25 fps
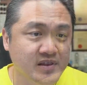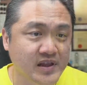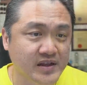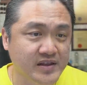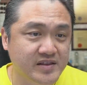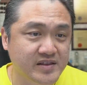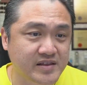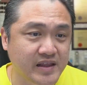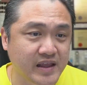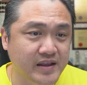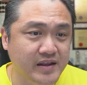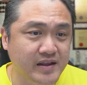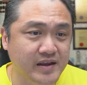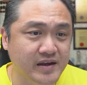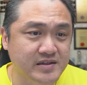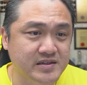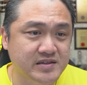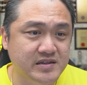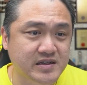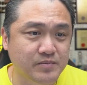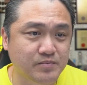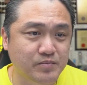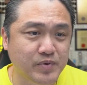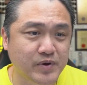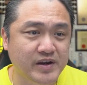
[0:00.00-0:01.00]
the ticker
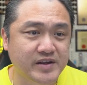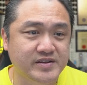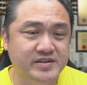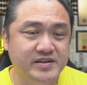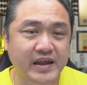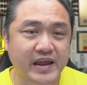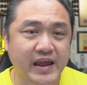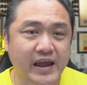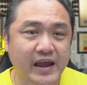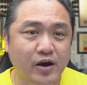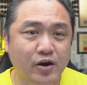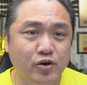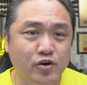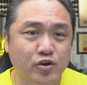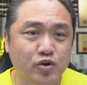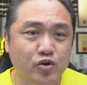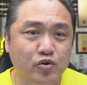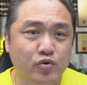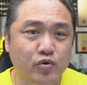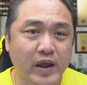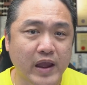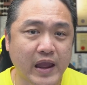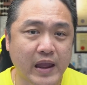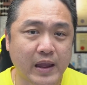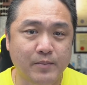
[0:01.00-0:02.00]
symbol is
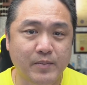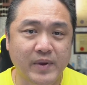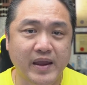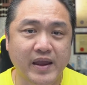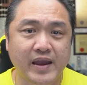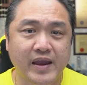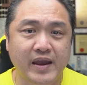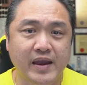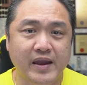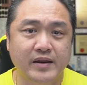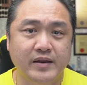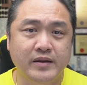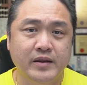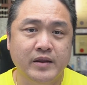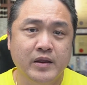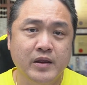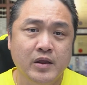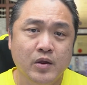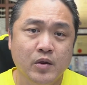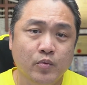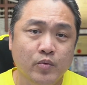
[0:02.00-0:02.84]
LUMN,